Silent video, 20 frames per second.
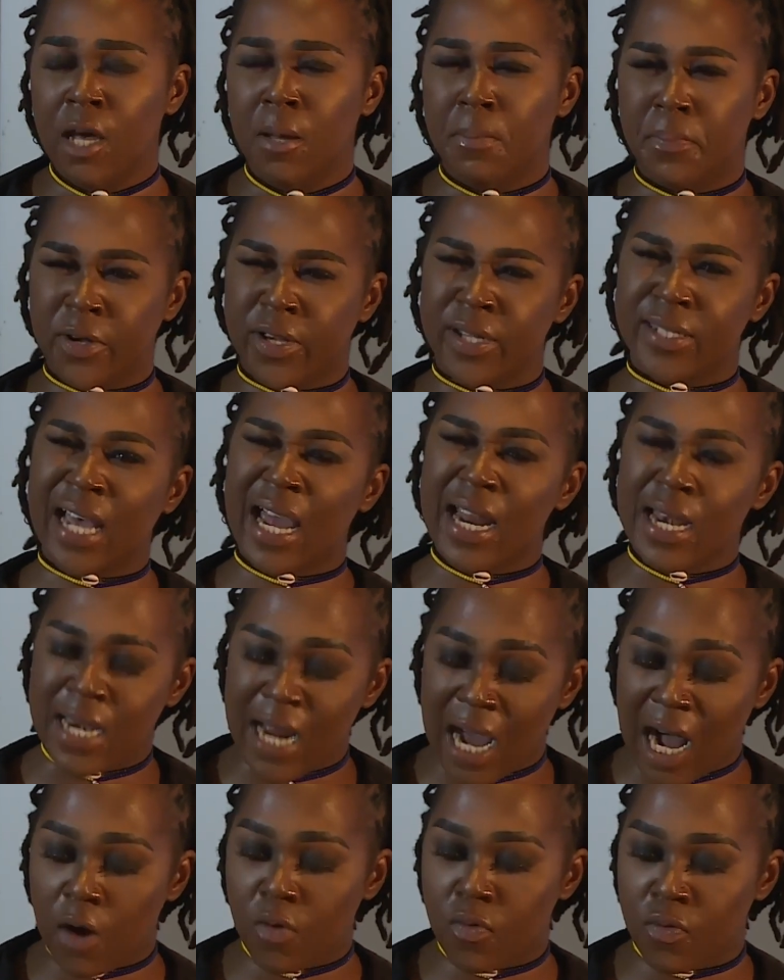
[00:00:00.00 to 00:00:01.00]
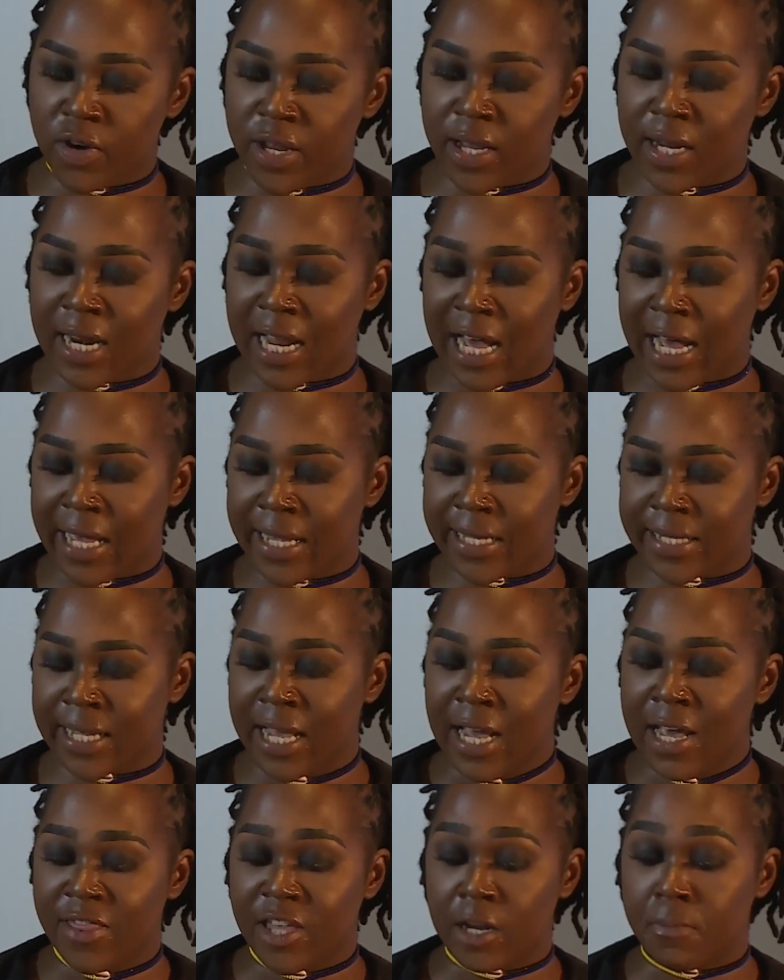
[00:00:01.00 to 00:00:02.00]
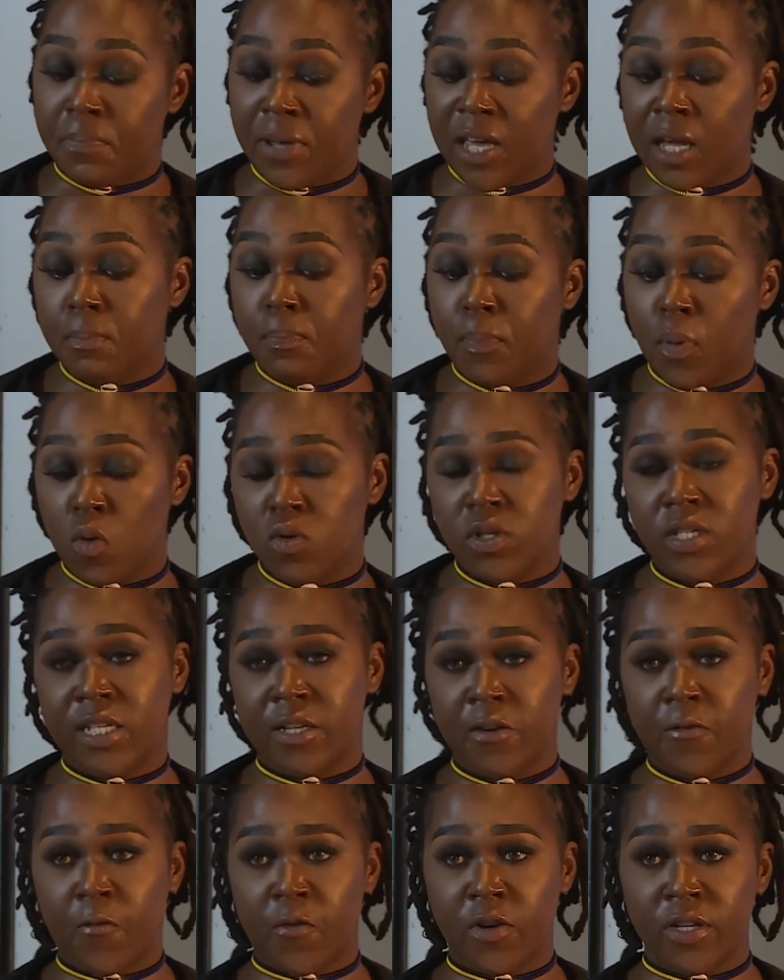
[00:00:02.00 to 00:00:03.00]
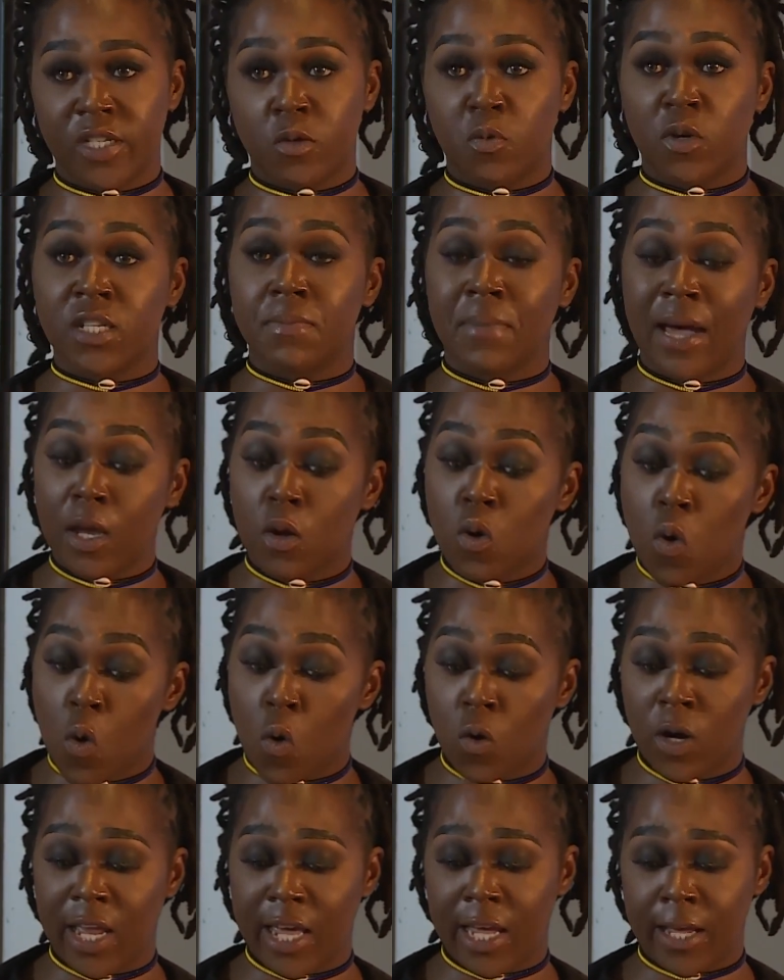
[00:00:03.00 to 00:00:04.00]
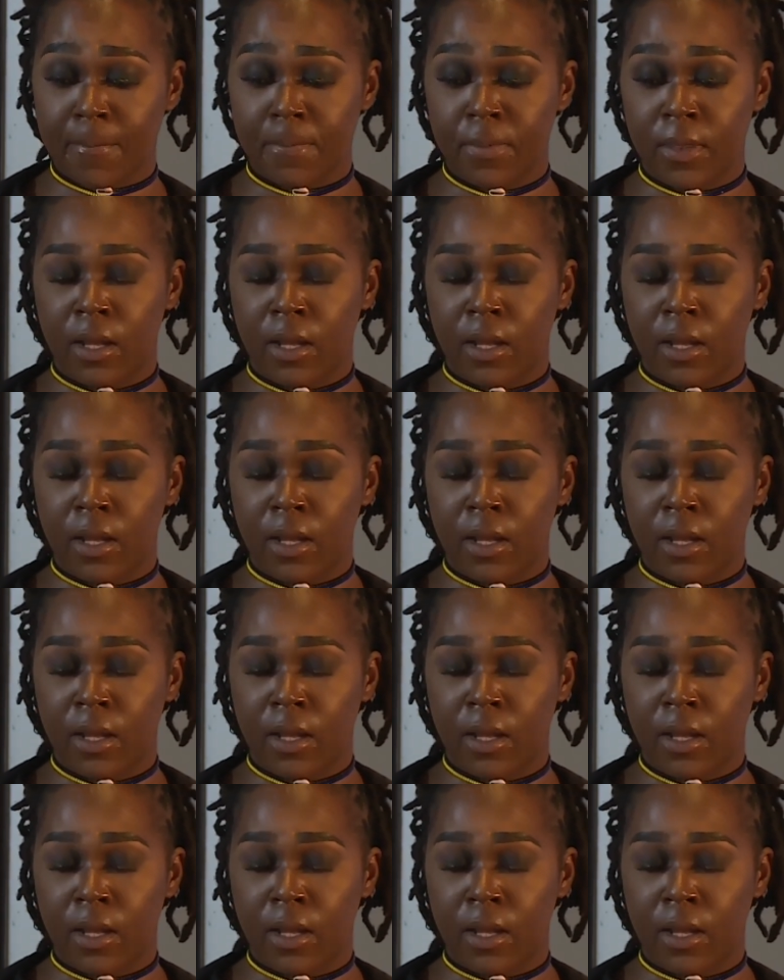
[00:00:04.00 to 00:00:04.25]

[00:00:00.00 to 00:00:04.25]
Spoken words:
because I now realize that being born different was my calling,